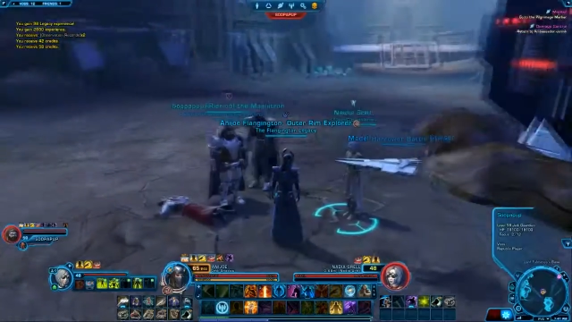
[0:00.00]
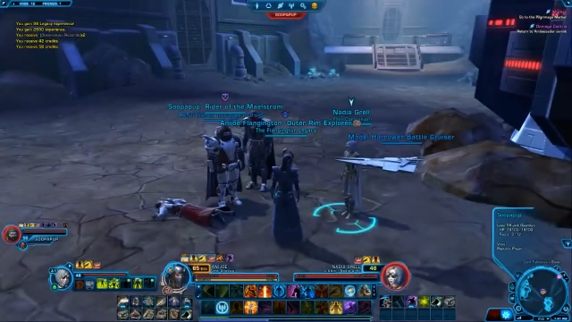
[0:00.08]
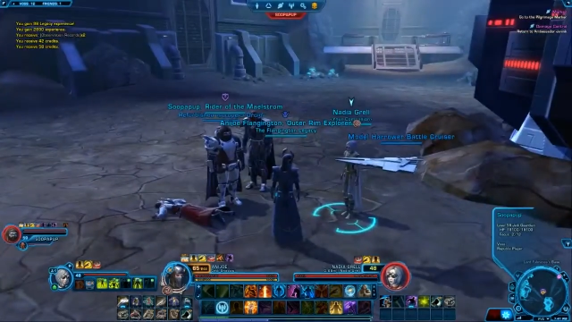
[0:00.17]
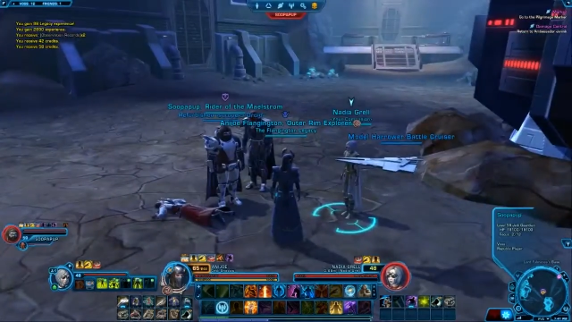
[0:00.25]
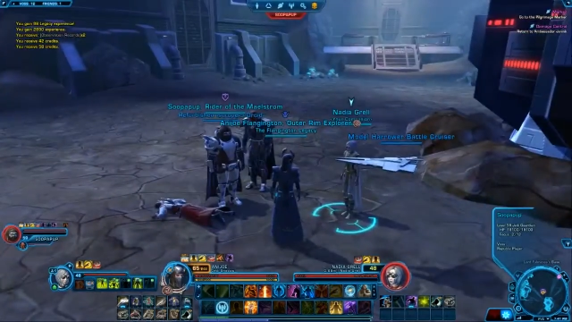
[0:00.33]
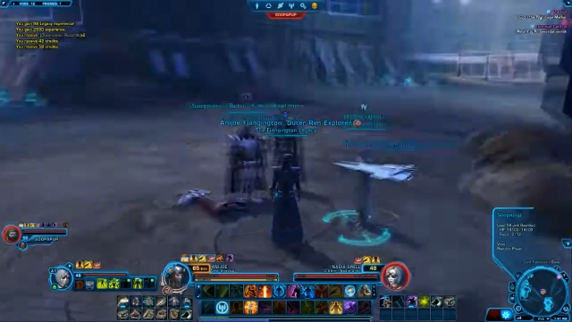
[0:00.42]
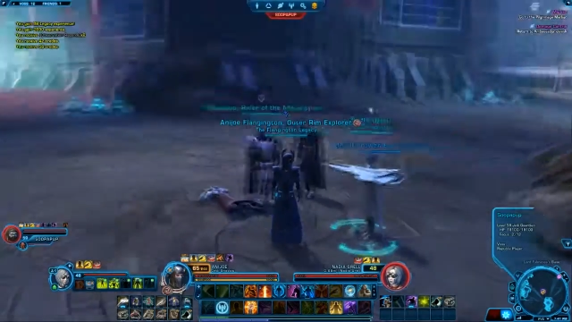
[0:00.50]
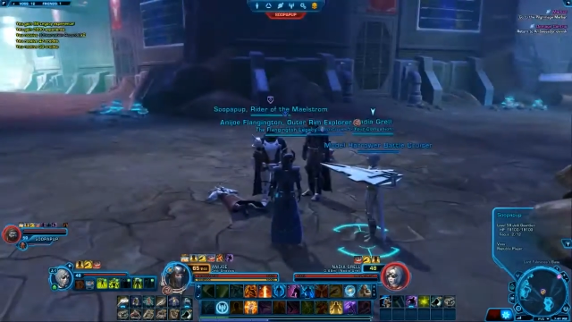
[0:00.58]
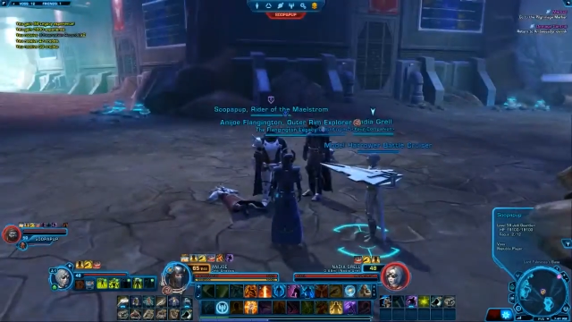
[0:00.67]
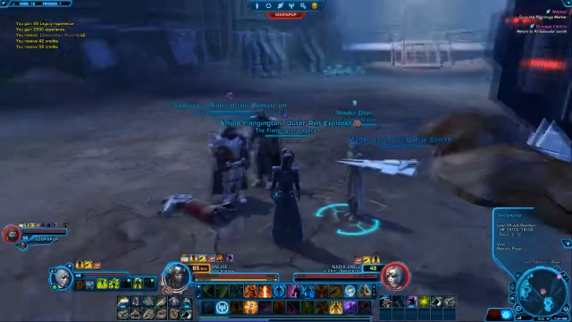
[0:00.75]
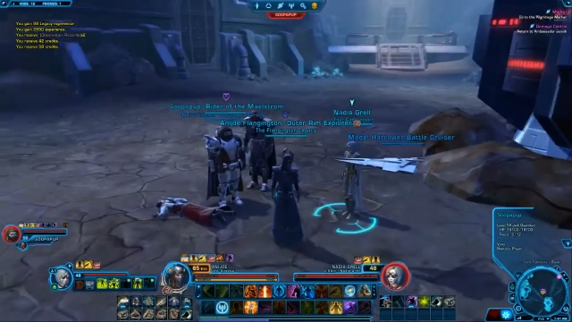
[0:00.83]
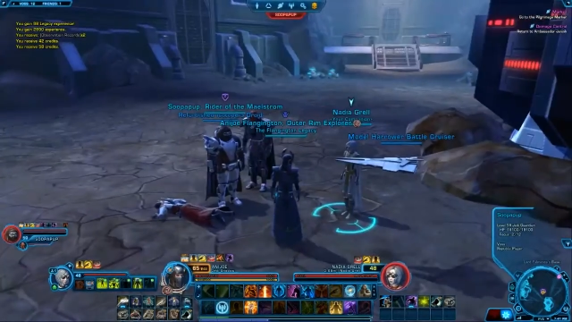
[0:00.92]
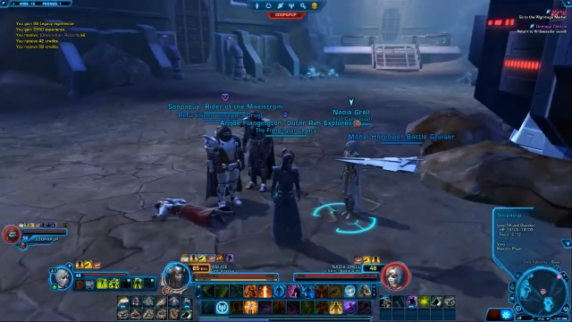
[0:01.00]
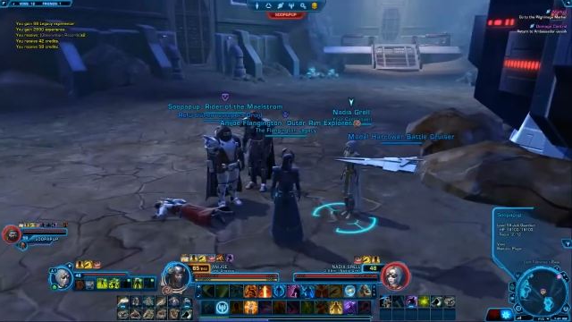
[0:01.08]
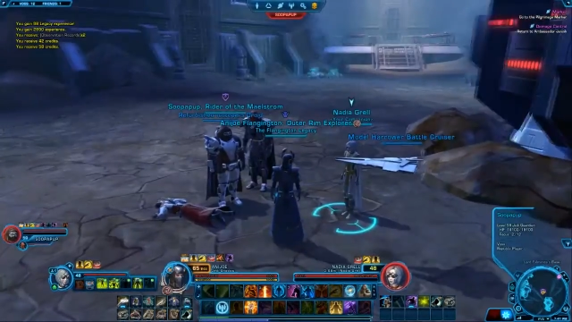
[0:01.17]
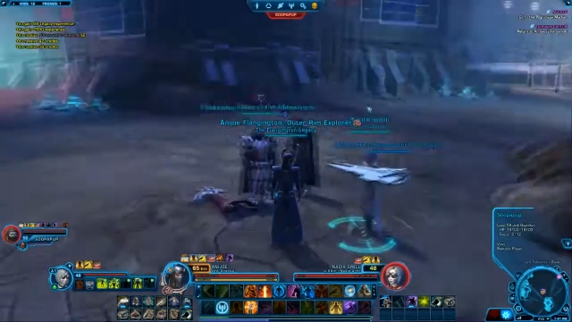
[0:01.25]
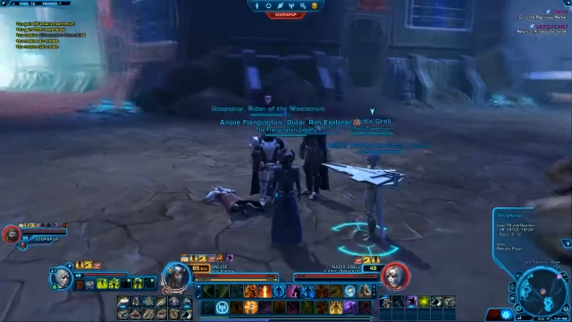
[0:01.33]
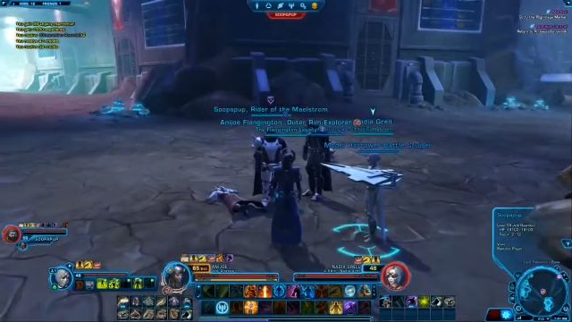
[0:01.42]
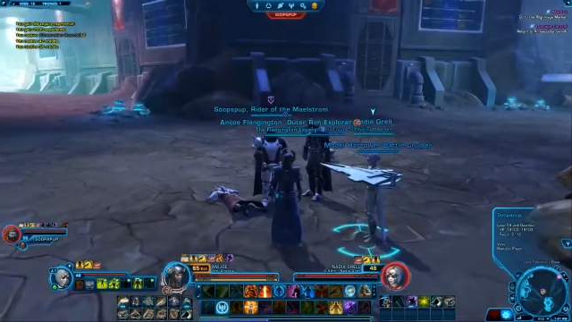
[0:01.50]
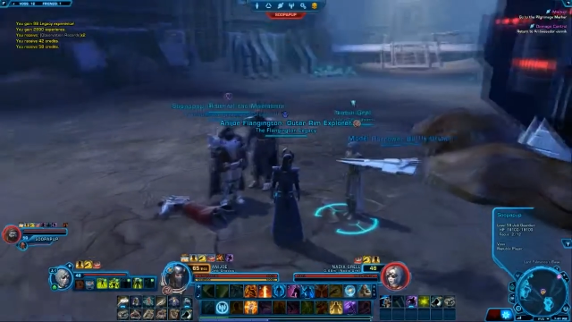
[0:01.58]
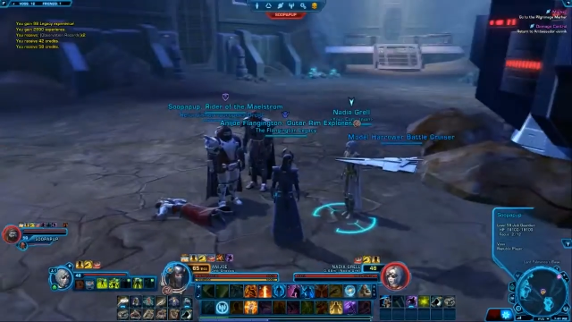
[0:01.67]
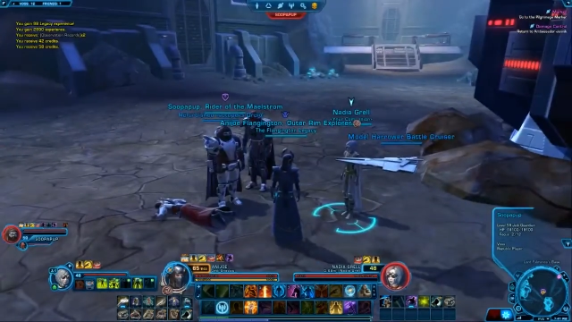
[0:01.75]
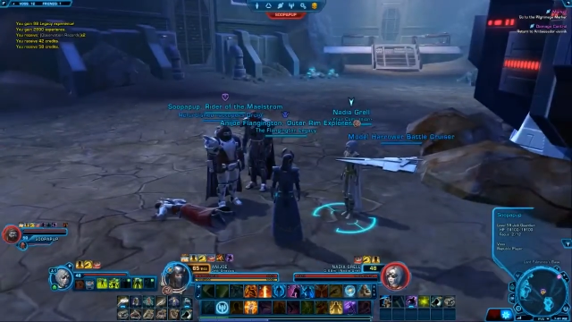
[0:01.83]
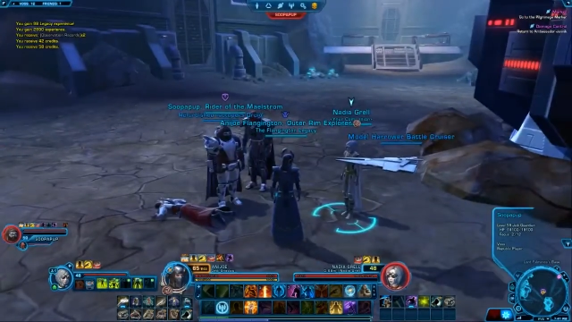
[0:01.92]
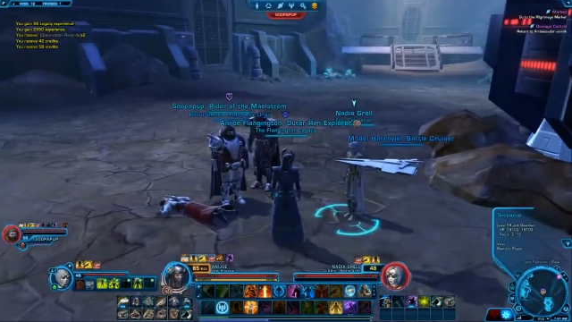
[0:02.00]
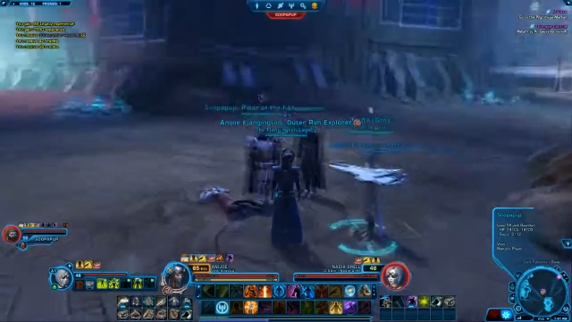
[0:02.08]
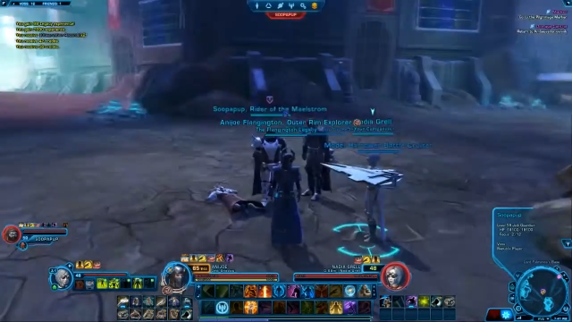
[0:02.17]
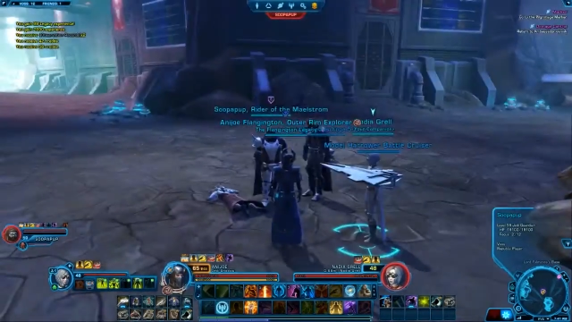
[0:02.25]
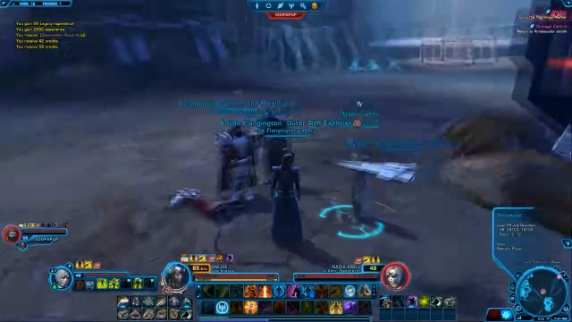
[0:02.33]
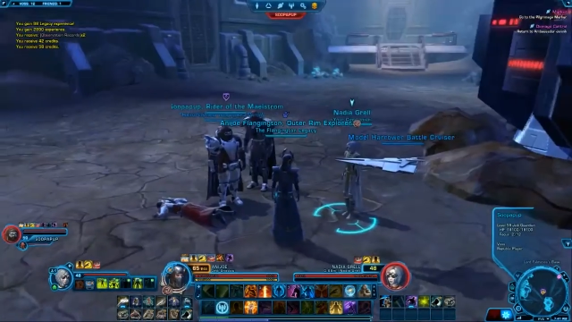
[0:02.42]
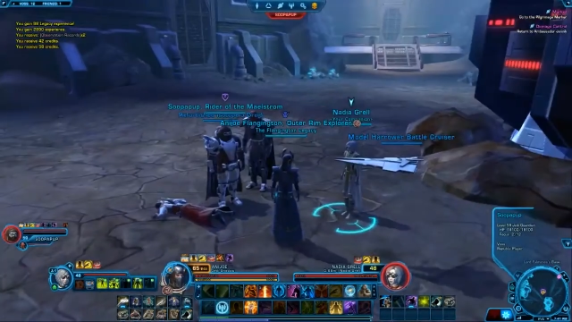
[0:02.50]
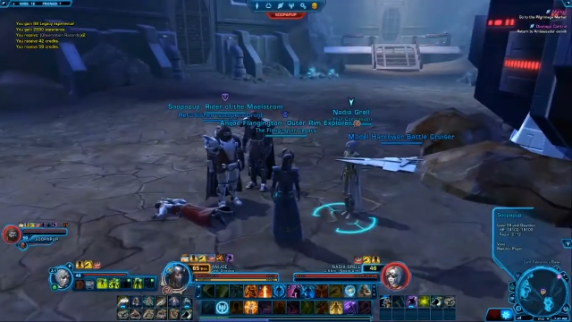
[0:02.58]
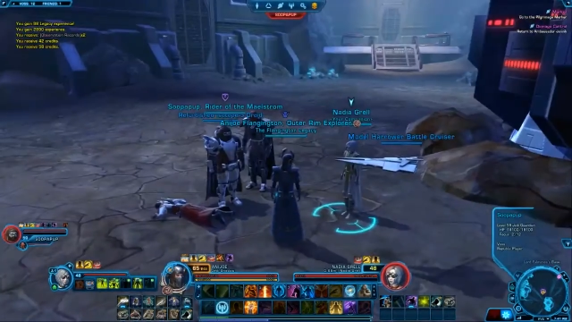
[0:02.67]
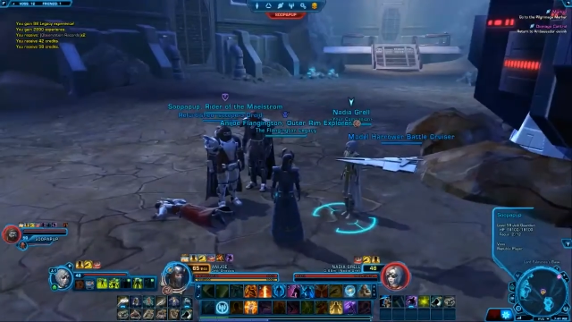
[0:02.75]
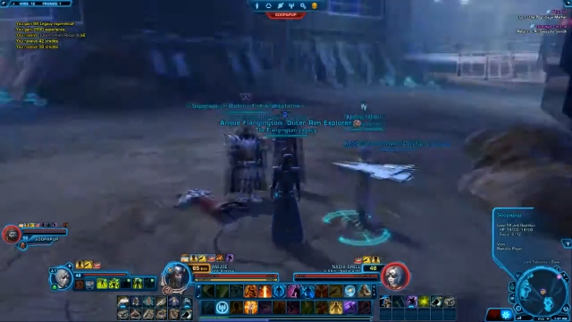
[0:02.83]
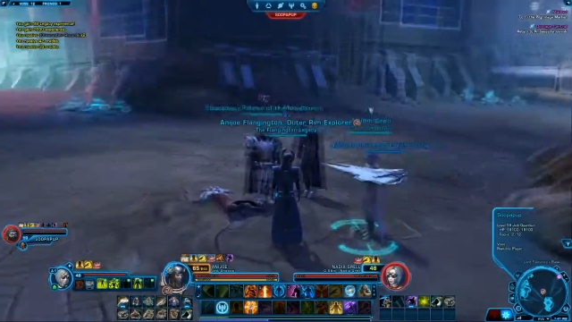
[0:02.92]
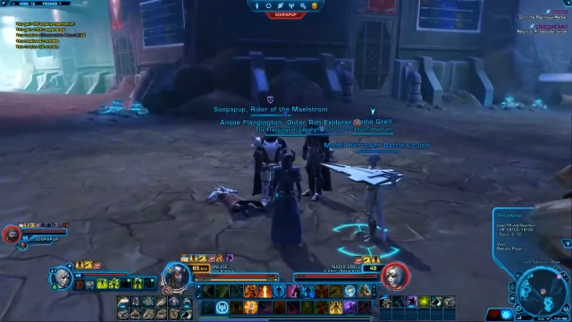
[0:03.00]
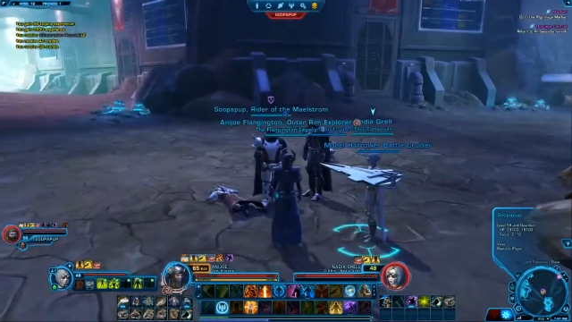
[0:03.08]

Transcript: Nobody's mouth can be seen.